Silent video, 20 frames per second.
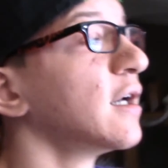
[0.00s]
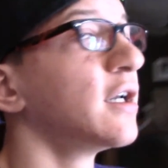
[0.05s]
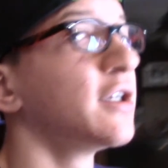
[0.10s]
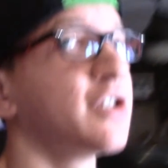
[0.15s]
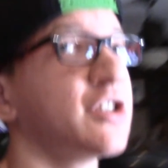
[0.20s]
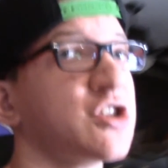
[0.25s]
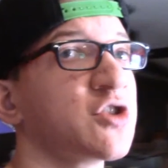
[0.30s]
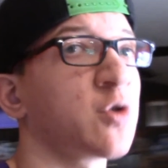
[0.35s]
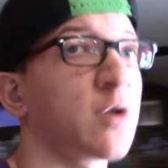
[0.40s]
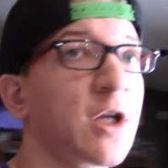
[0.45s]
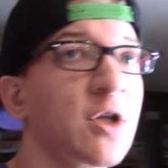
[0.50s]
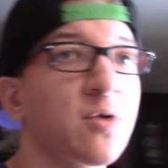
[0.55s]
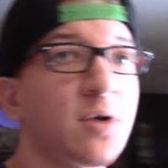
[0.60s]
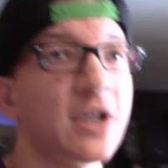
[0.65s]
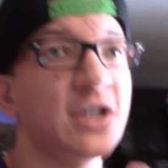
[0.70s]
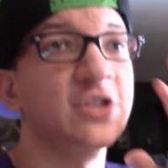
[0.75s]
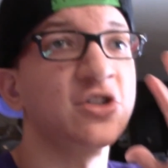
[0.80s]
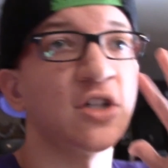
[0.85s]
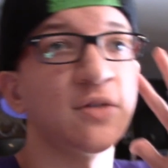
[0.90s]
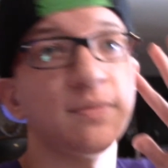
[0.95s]
This 2020
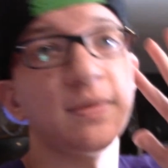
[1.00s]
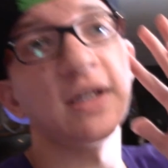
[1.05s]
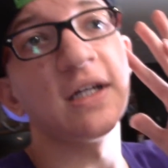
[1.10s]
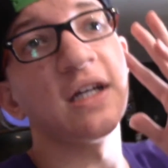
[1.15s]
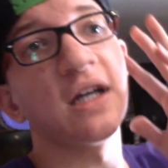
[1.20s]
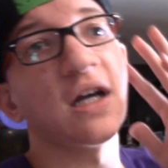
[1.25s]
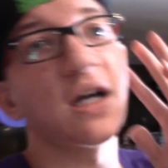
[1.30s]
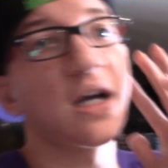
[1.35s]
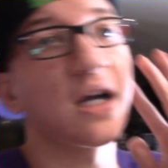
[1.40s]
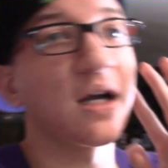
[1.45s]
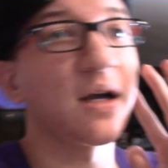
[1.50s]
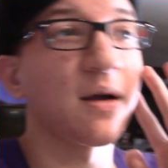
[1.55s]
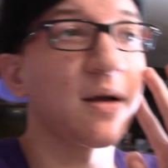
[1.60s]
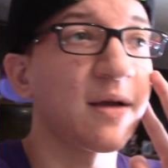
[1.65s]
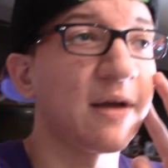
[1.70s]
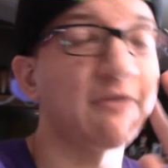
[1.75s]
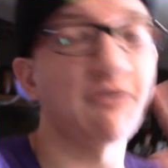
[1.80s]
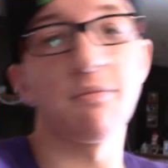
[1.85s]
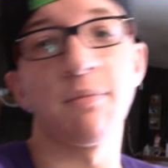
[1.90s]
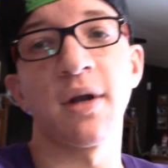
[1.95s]
is going to be
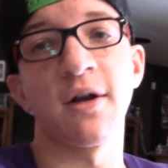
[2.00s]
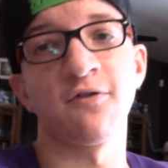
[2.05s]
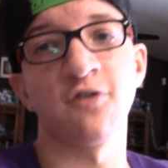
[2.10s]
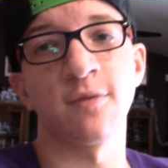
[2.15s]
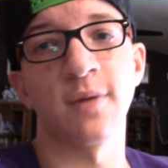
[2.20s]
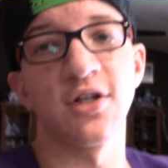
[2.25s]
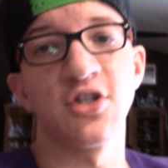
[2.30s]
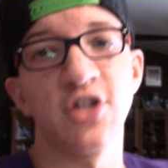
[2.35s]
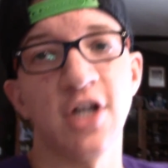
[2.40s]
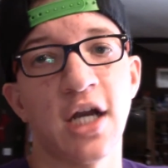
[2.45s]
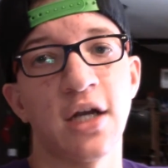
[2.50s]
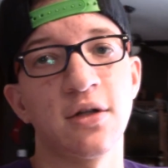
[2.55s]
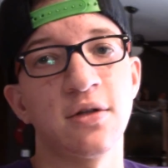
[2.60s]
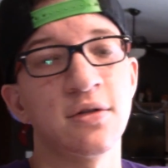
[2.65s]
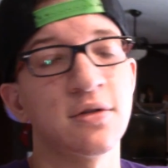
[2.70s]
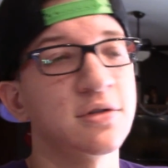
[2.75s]
even better for my channel.